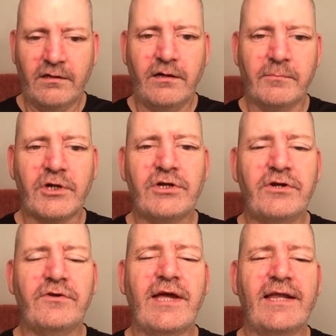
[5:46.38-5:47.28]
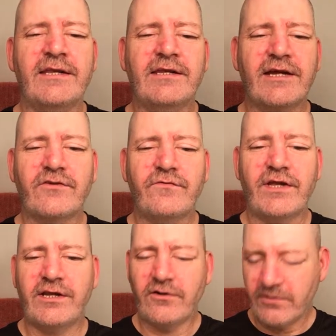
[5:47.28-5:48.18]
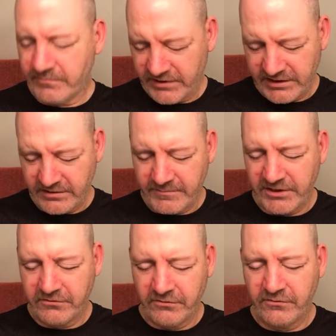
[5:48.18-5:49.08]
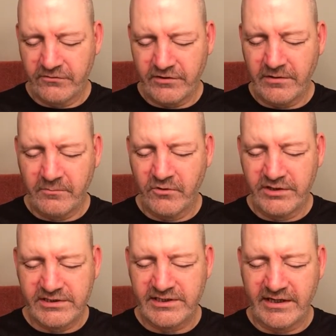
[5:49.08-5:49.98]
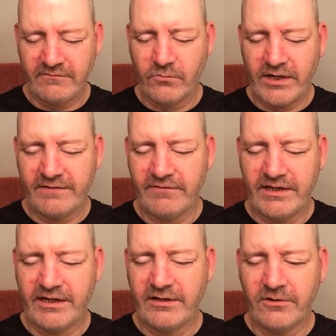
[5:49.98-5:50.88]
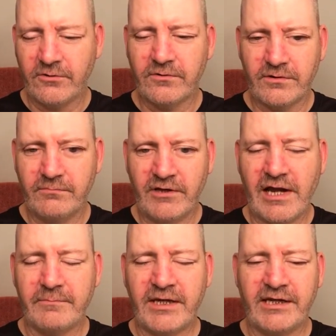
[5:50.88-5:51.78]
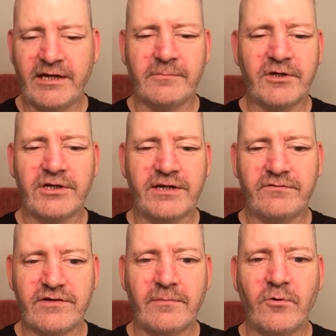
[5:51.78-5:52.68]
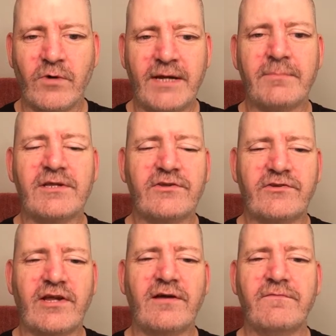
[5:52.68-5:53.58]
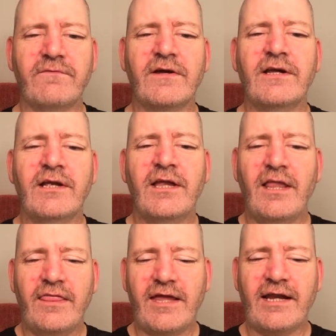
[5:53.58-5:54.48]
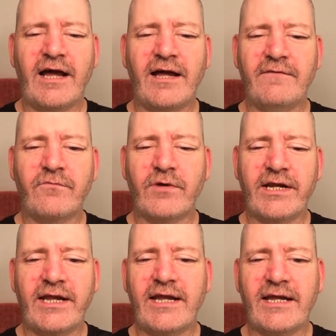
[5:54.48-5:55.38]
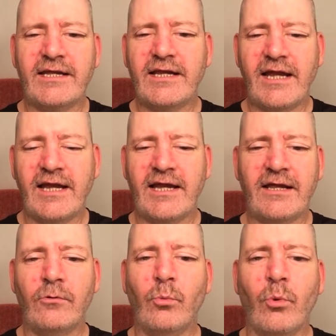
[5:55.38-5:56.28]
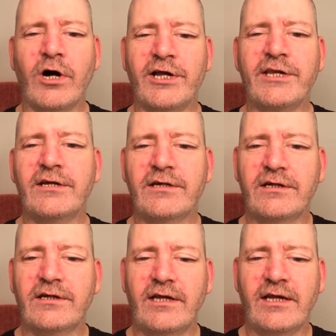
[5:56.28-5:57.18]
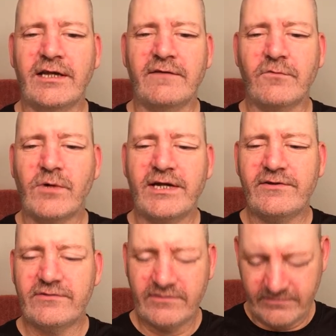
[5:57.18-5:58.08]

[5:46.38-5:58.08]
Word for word: I'm going to do that in the next video. I'm thinking about doing something where it's a giveaway video. Not meaning I'm going to give something away, but stuff that I've went ahead and won in giveaways.